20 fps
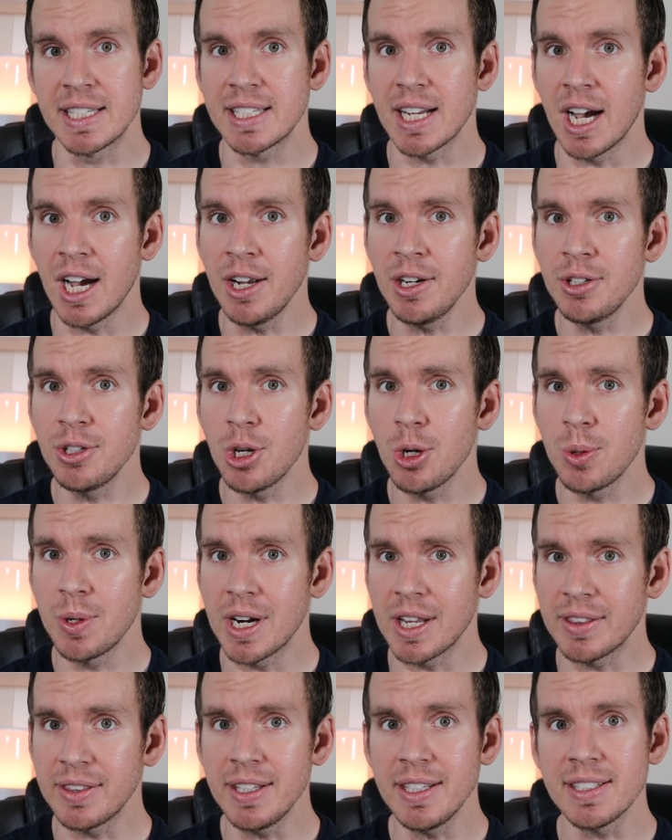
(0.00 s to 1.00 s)
it's
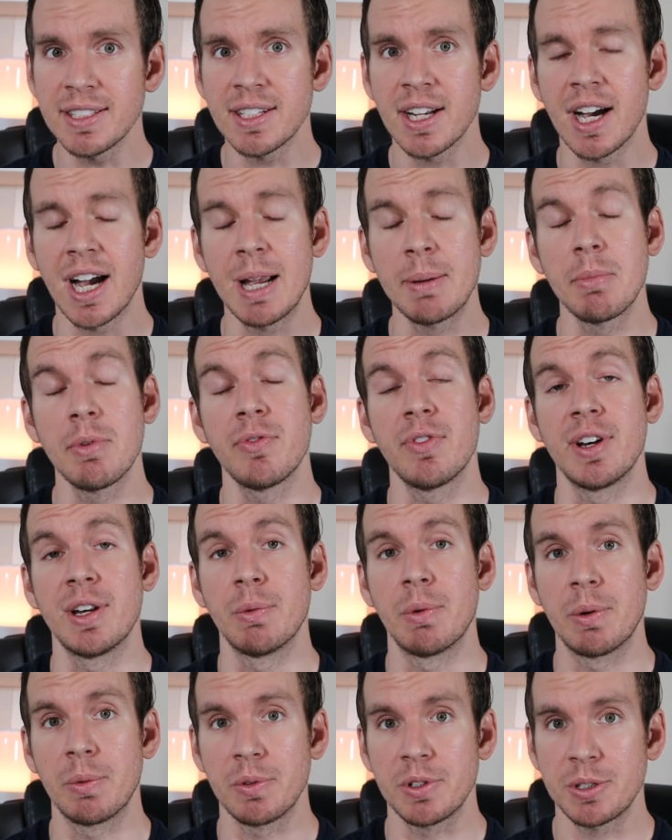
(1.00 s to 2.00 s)
unknown at this time if
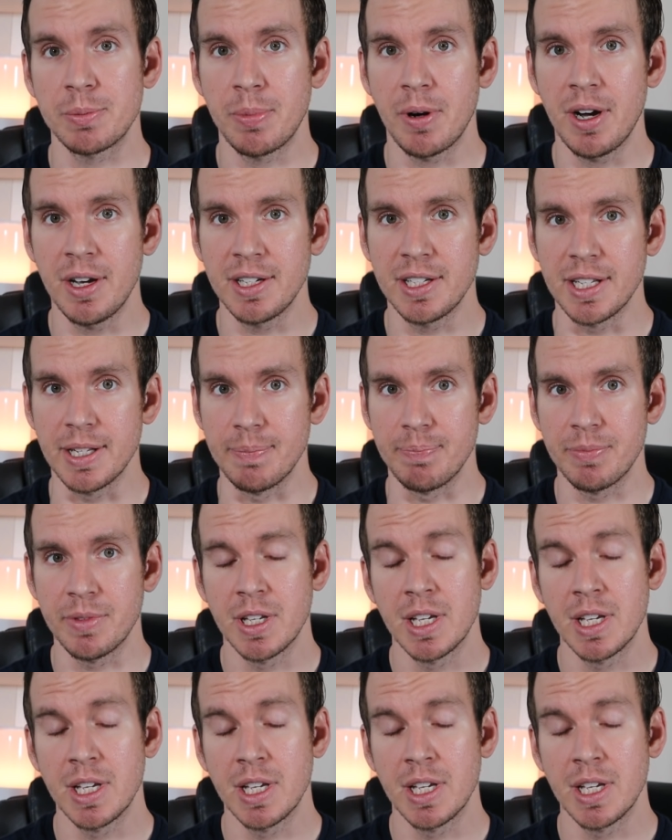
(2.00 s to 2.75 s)
anyone responded.